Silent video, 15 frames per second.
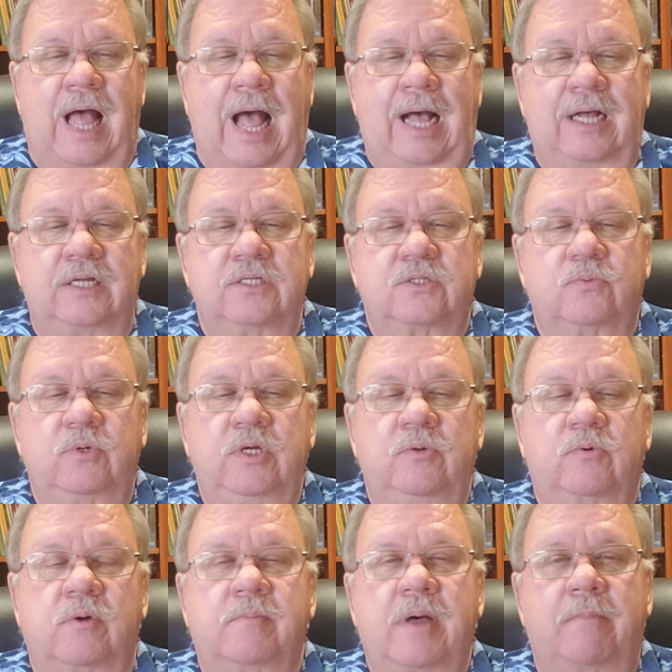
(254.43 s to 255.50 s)
As we
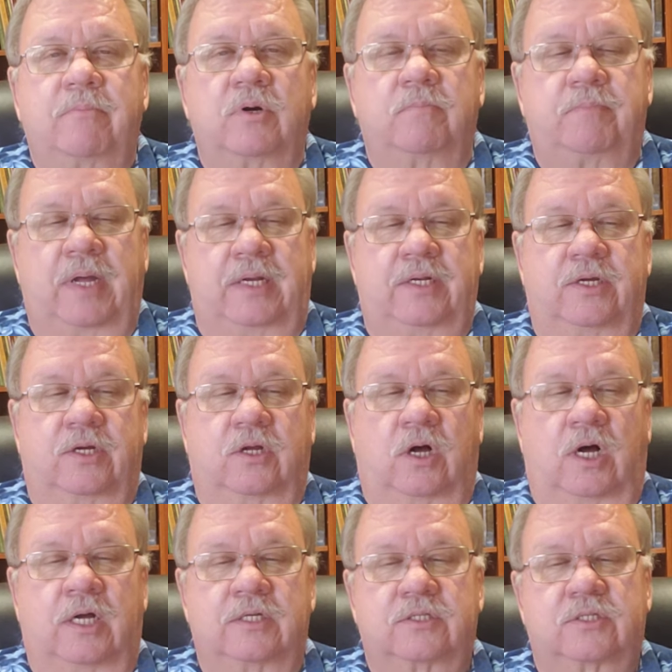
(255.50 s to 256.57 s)
remember
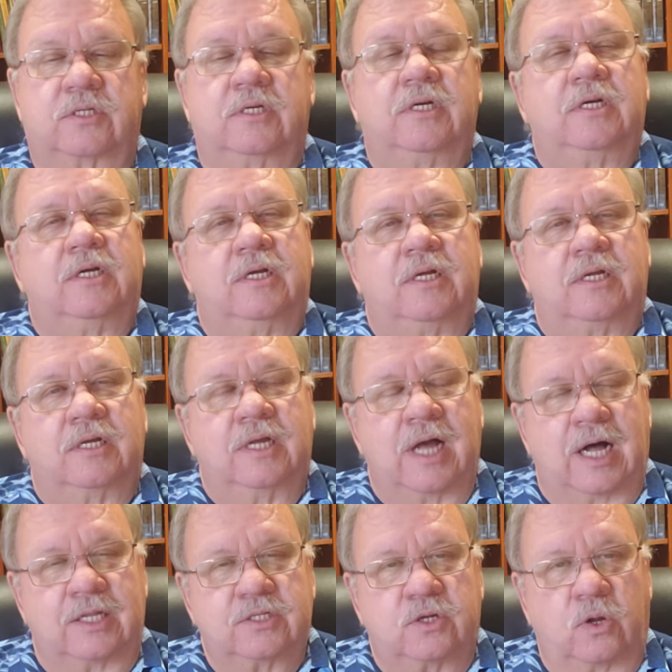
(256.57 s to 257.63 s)
Pentecost,
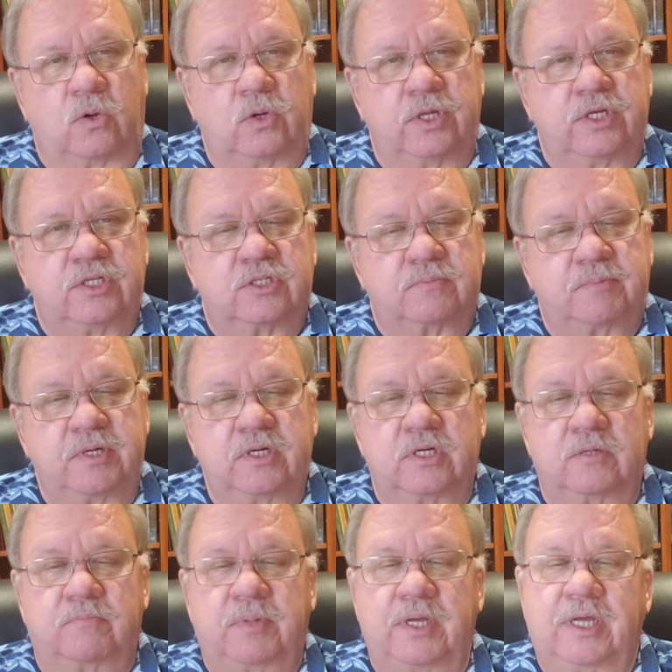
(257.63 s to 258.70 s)
God's Holy
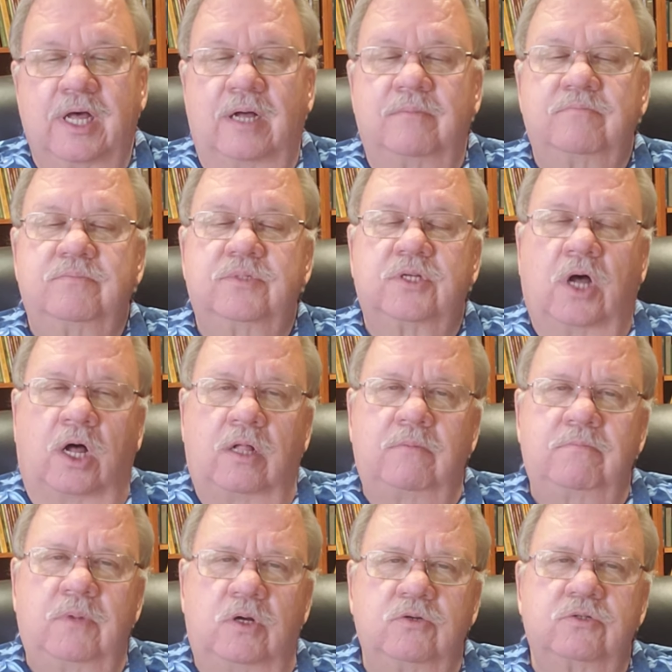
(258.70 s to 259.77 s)
Spirit becomes
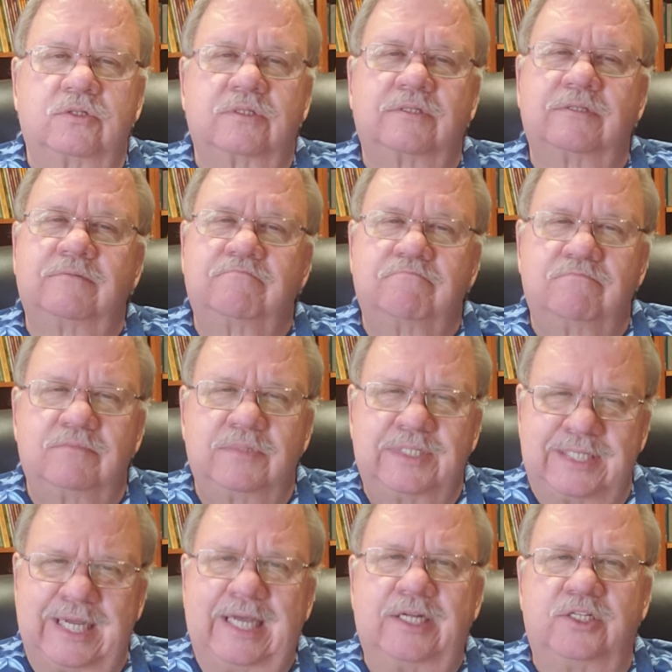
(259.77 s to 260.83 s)
almost
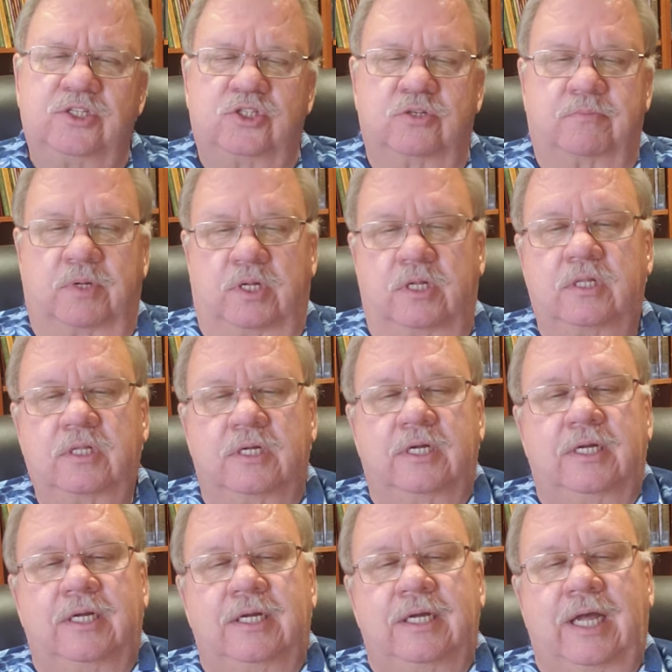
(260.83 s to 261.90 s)
tangible,
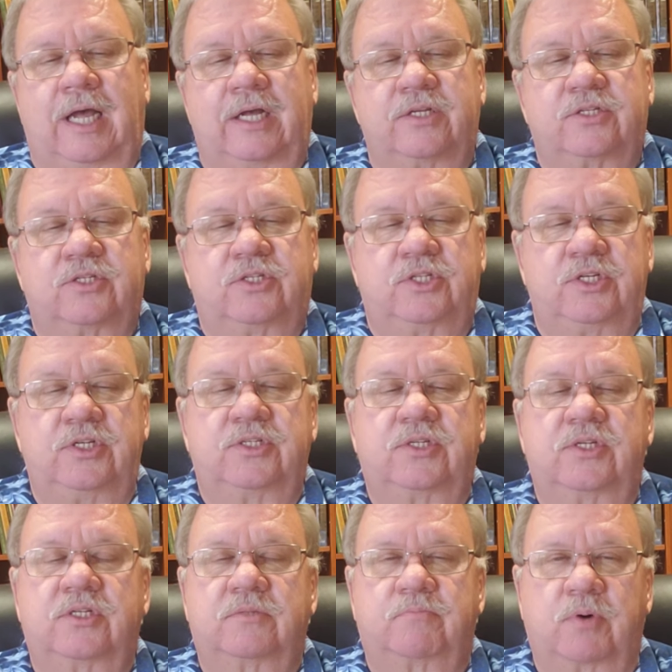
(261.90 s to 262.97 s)
as
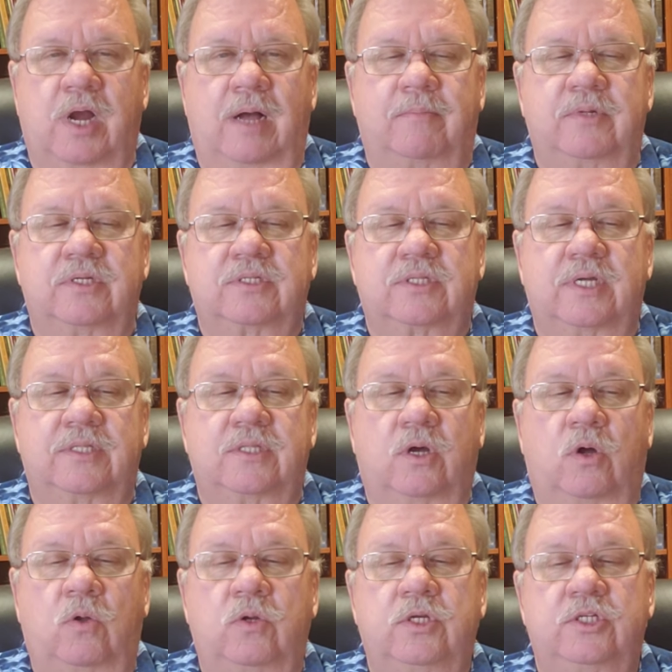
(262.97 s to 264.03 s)
Jesus promised that the
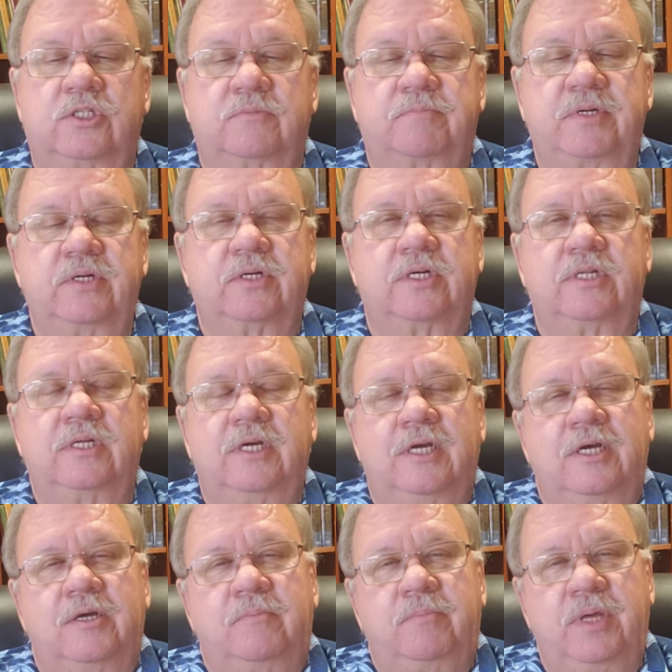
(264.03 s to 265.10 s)
Holy Spirit
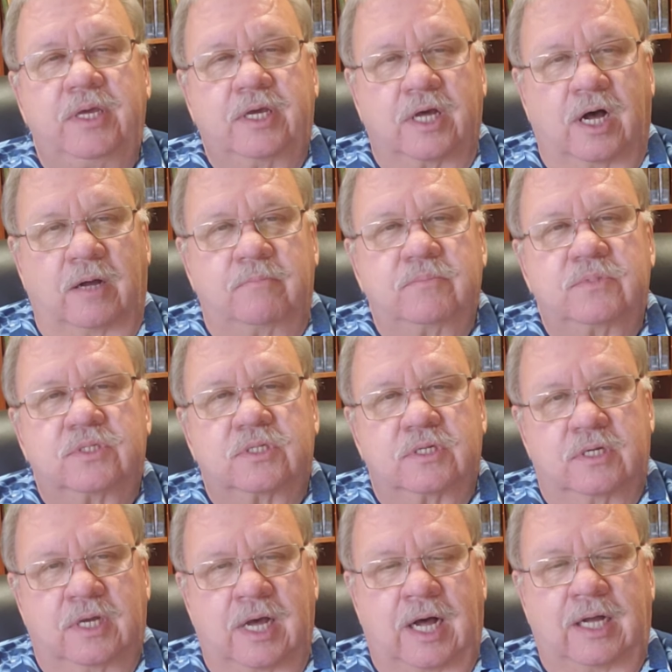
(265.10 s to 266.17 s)
becomes
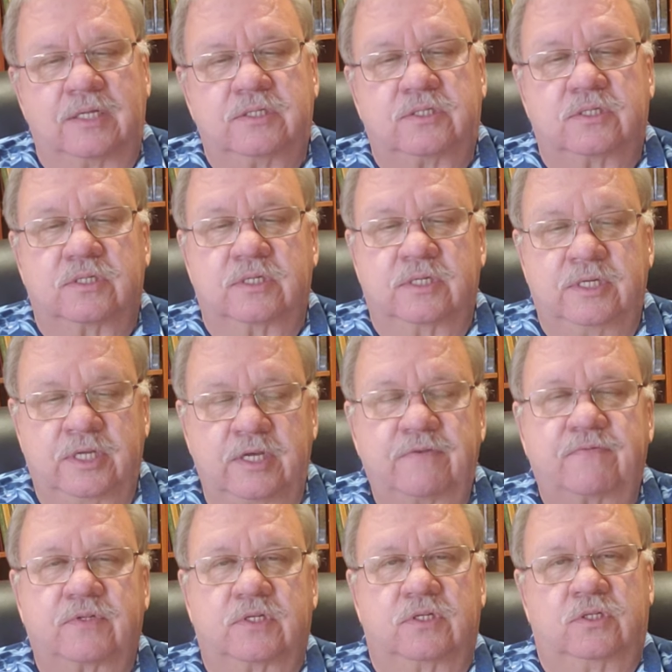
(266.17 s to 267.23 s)
God's
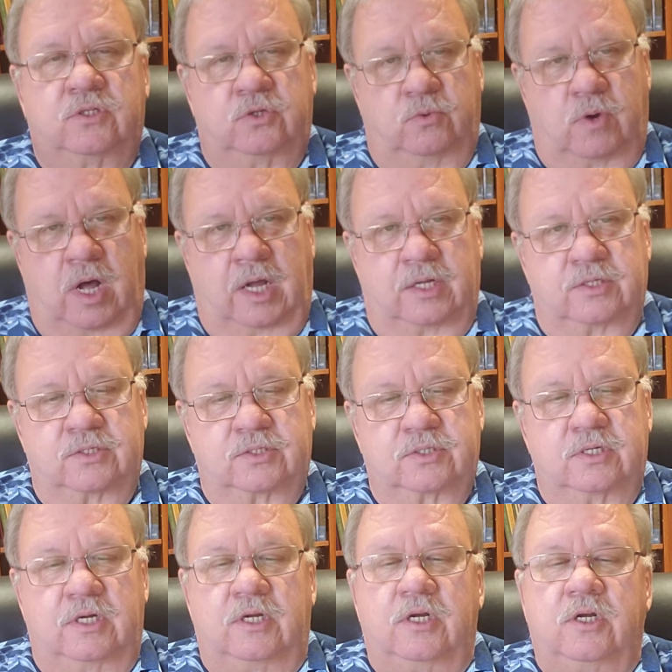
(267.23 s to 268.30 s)
gift to us,